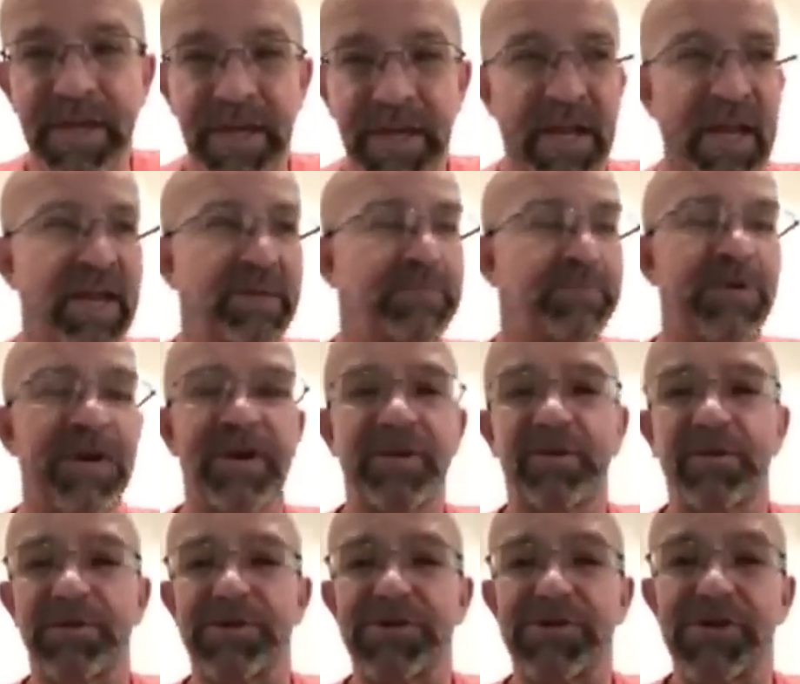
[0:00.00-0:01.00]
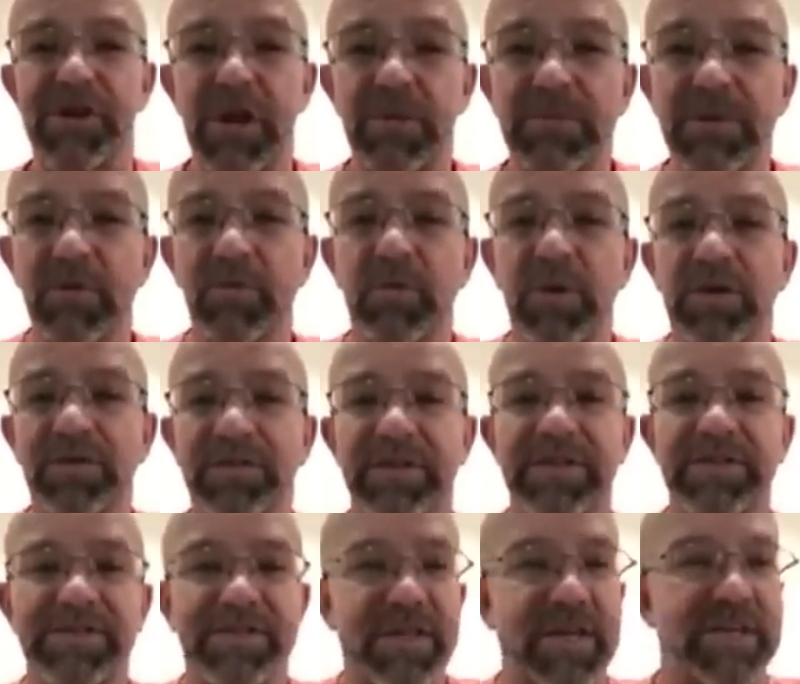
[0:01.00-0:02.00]
And I pray, Lord, show me what
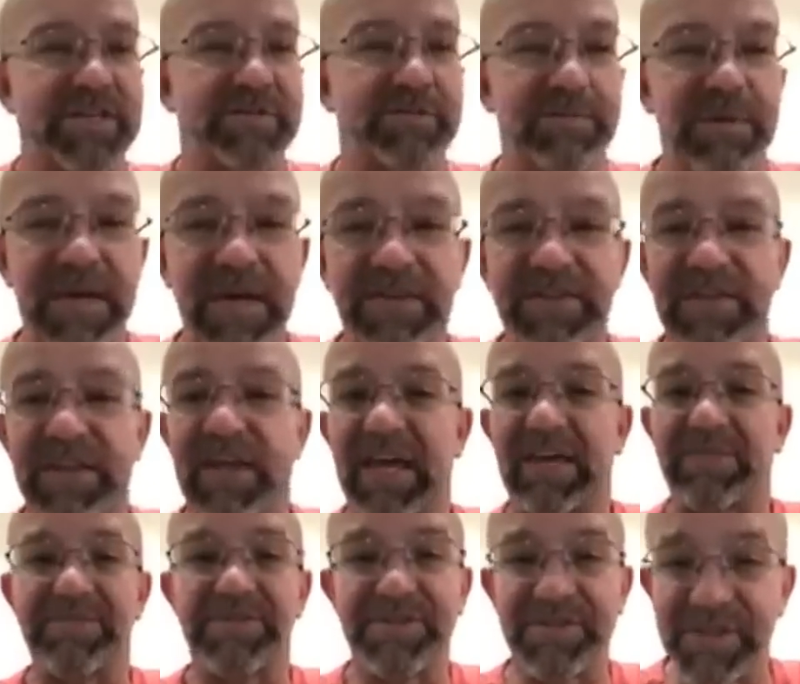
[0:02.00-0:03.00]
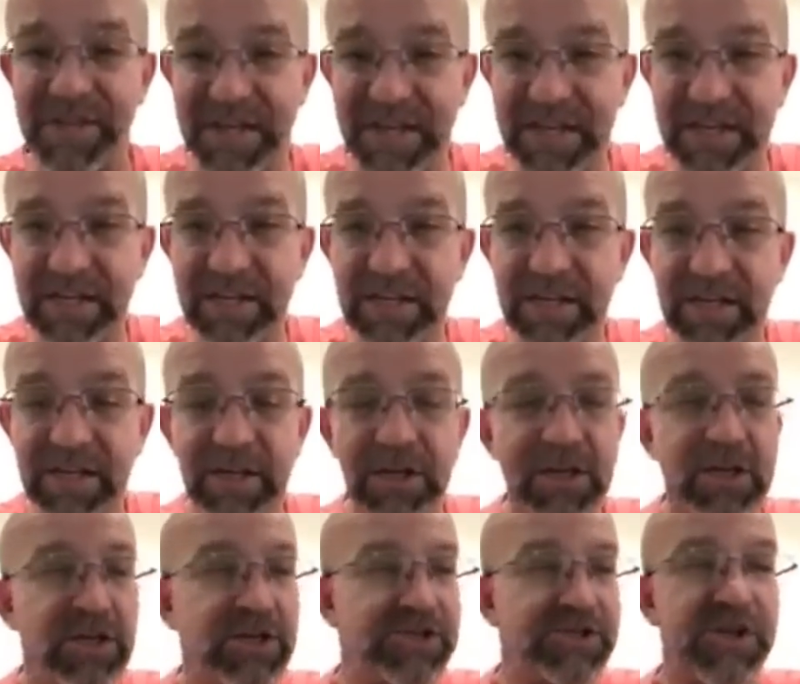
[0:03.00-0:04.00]
these things mean that I have seen.
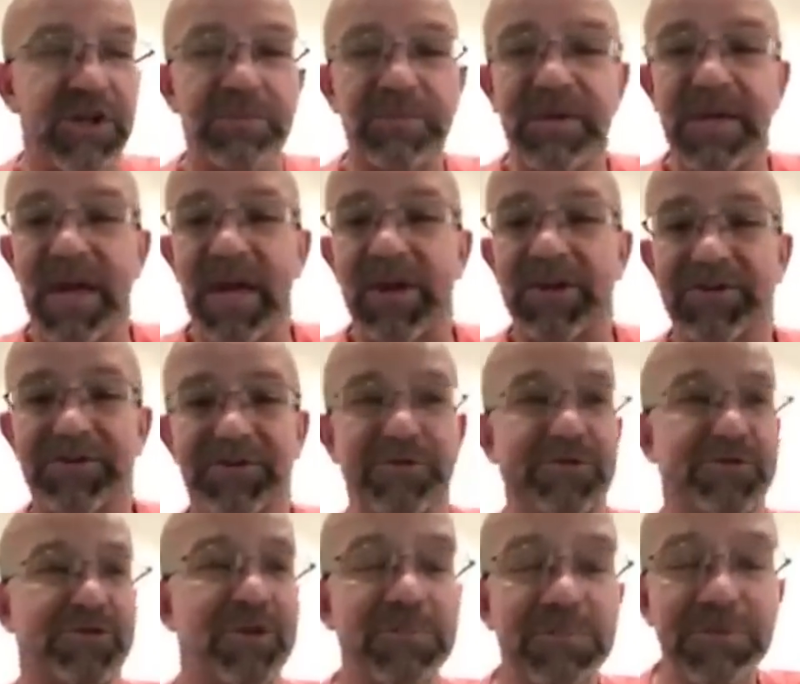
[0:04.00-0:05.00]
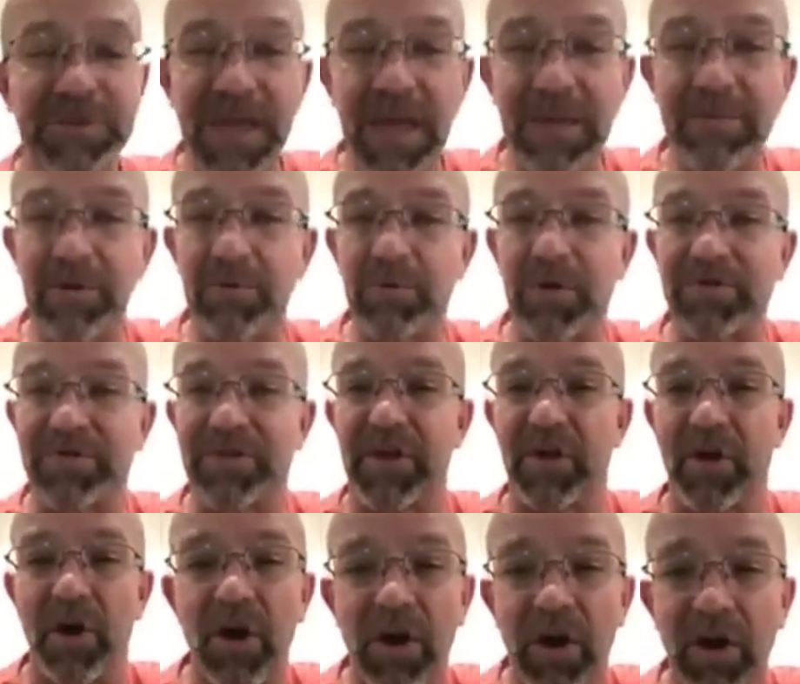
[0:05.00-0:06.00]
Show me how to interpret them and what they
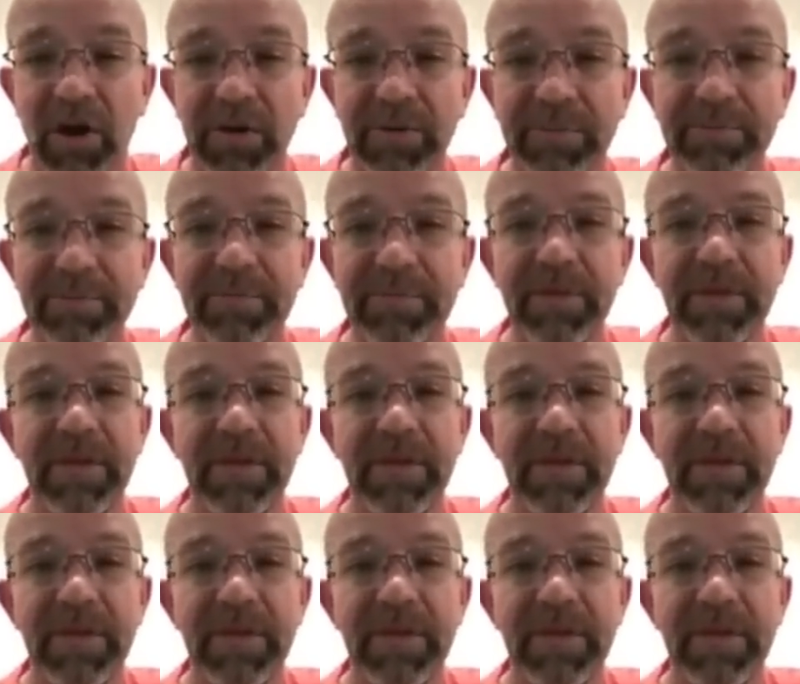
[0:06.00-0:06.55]
are.